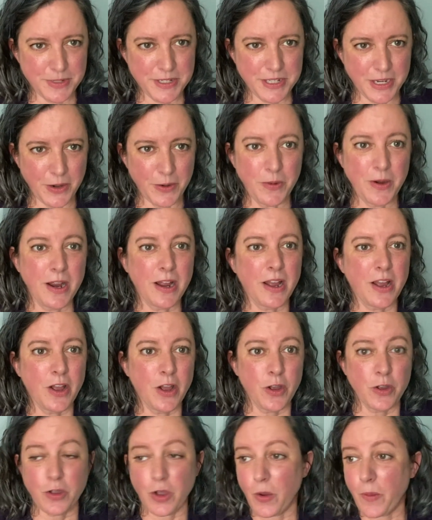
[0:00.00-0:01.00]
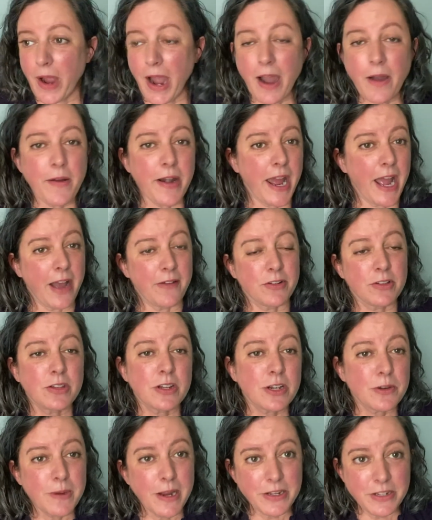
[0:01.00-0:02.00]
So go out, have a
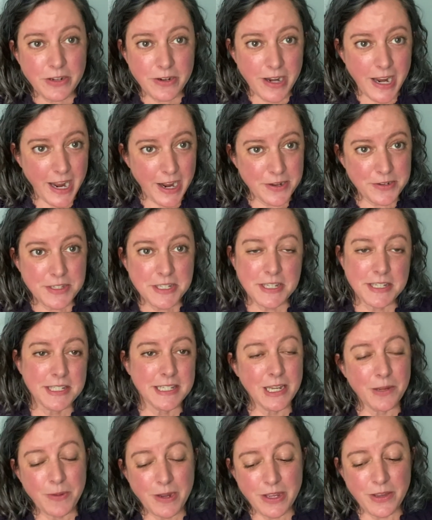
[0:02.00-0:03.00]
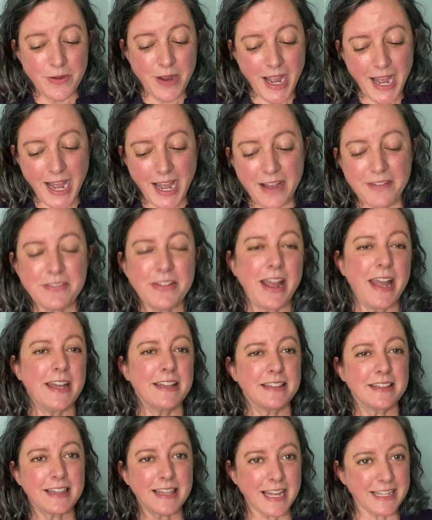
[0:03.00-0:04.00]
look around your house, see what you have,
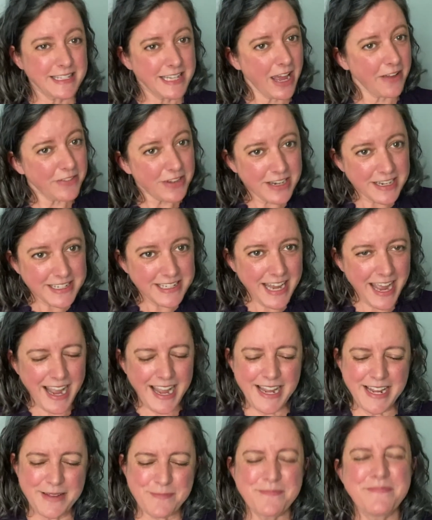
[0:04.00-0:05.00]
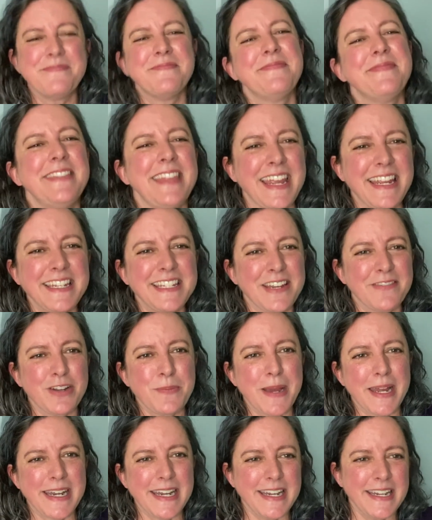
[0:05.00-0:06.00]
and let's have a good time. Thanks,
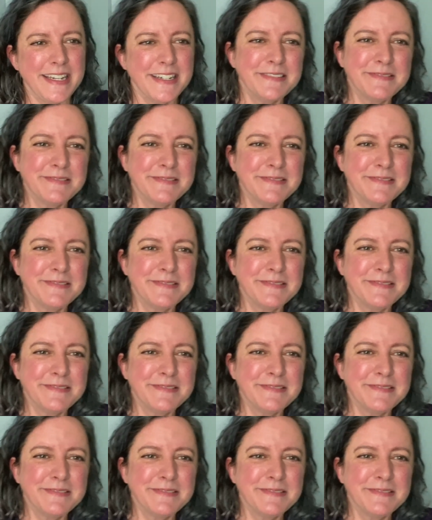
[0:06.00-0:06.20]
everybody.